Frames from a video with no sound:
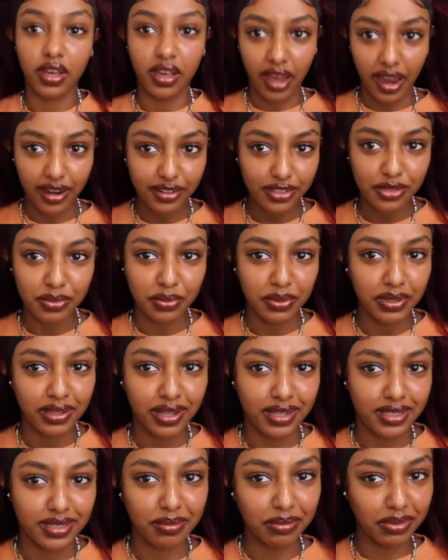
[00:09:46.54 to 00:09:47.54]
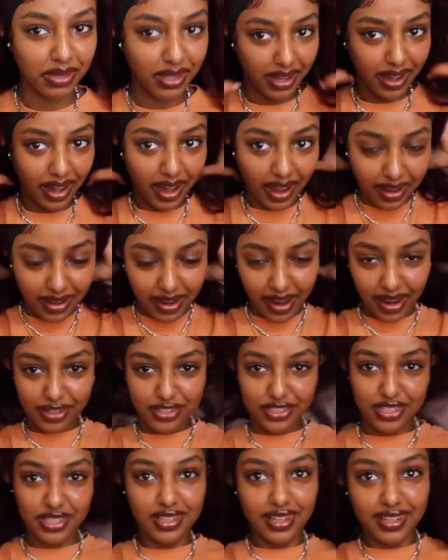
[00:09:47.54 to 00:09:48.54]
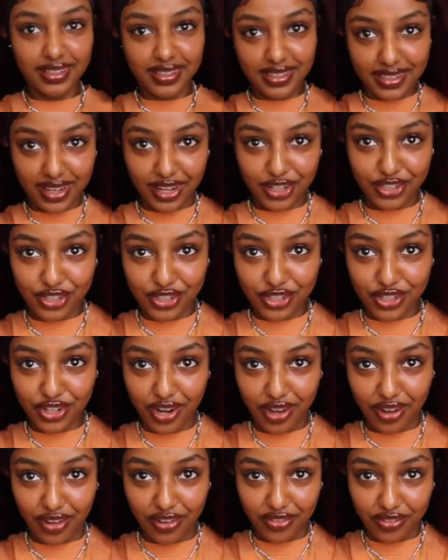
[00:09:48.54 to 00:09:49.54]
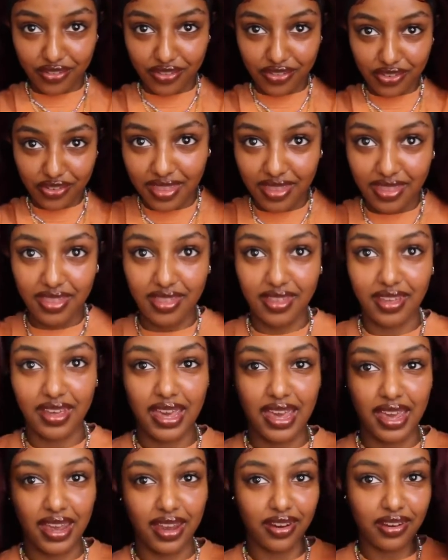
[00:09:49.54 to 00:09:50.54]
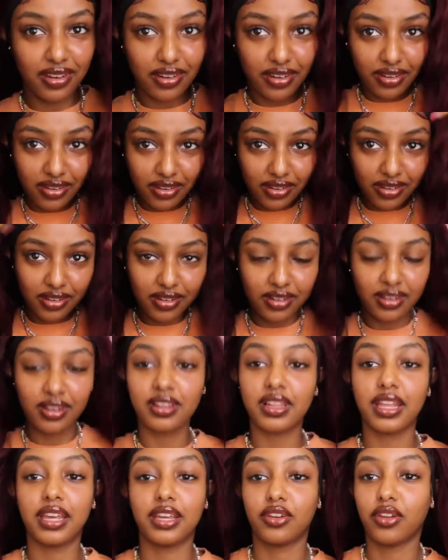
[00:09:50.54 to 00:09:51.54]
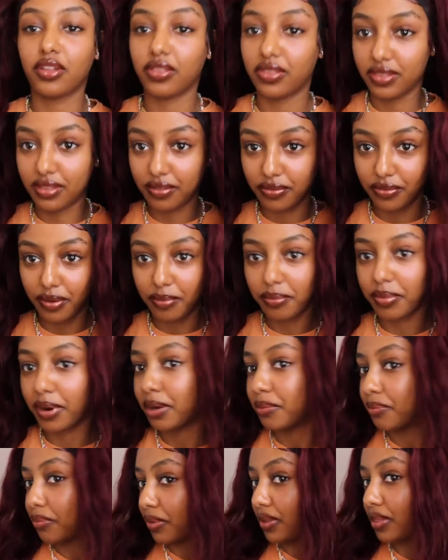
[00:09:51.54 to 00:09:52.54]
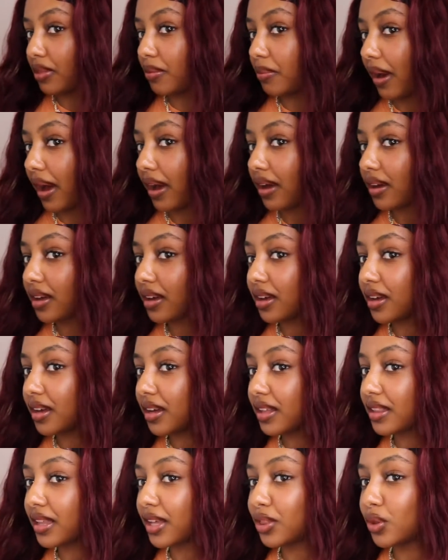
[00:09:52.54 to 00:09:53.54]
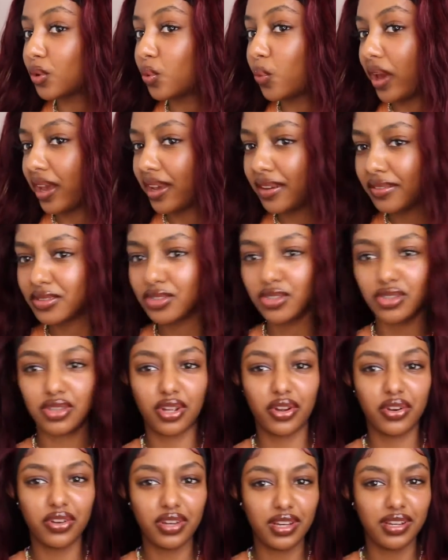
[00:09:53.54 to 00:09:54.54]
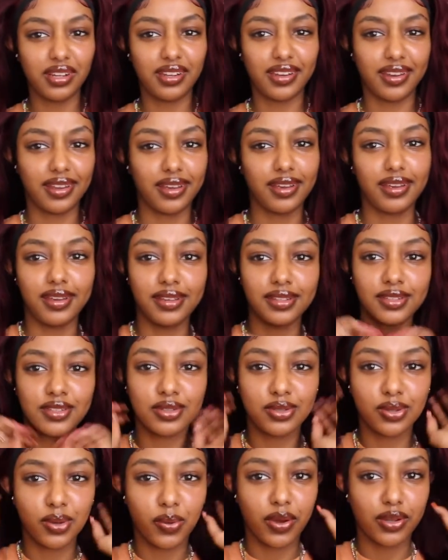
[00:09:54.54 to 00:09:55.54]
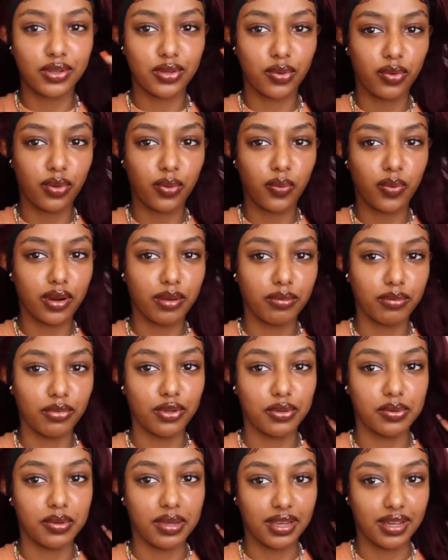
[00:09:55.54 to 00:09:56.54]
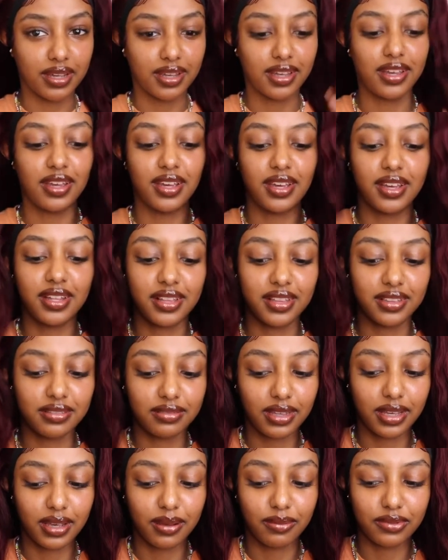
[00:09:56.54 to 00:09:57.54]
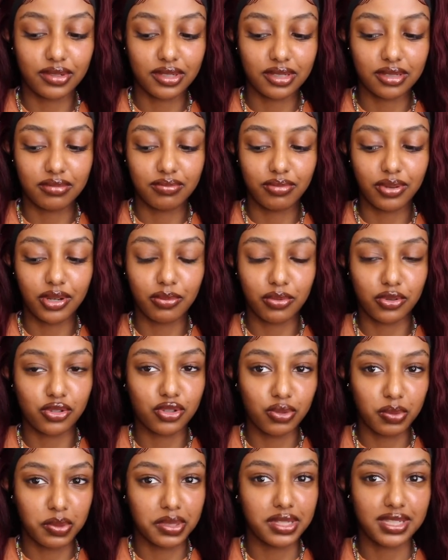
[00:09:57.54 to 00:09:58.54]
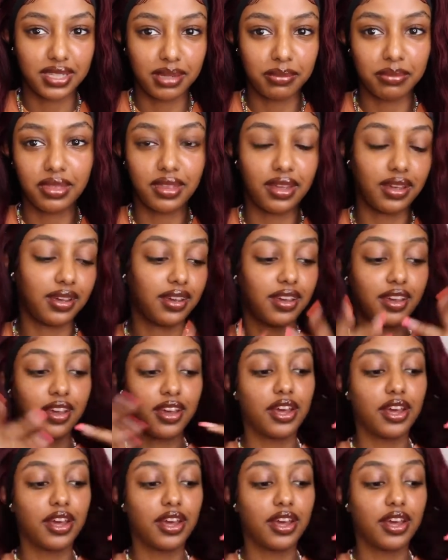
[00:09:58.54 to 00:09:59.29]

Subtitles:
I just realized something. I actually like the texture of the hair, like not the front part but the back. Like the waves, they're already nice, so I don't know what I'm doing. Like I'm just pretty much doing the same thing.